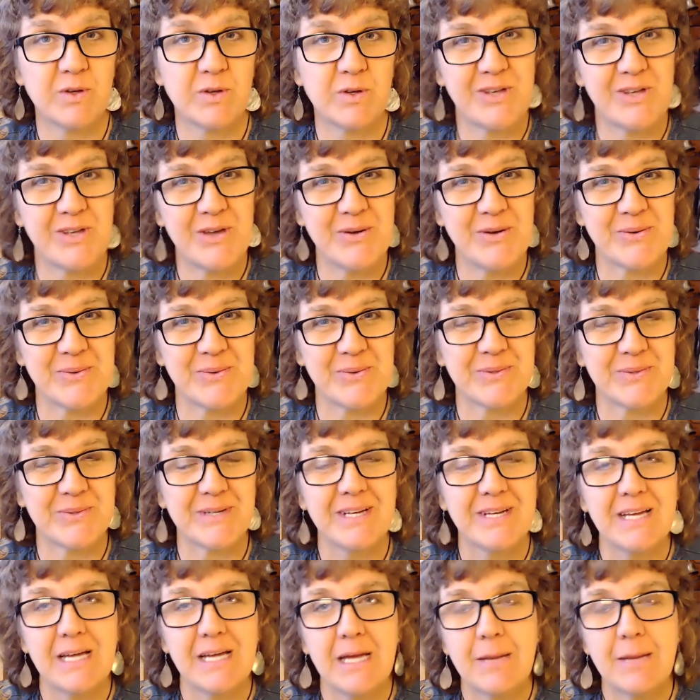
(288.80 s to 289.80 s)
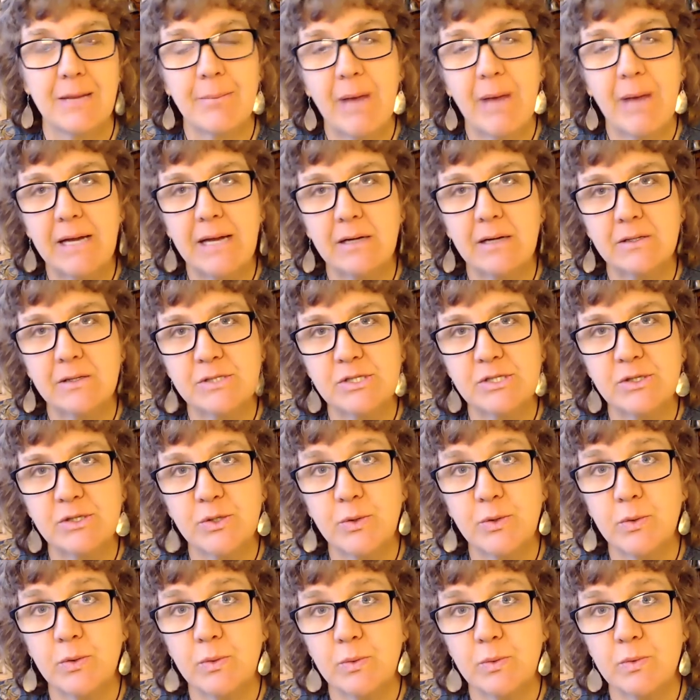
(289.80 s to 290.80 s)
you. It might
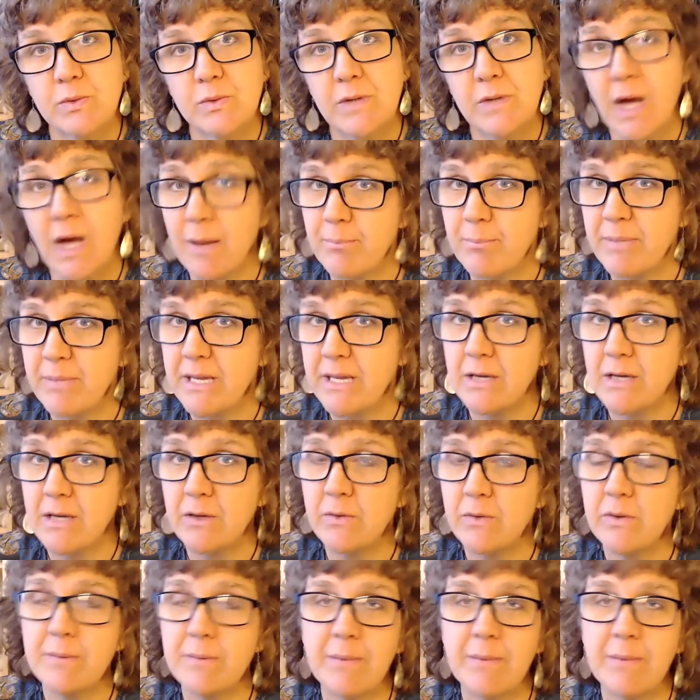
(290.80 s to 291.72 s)
also not be you.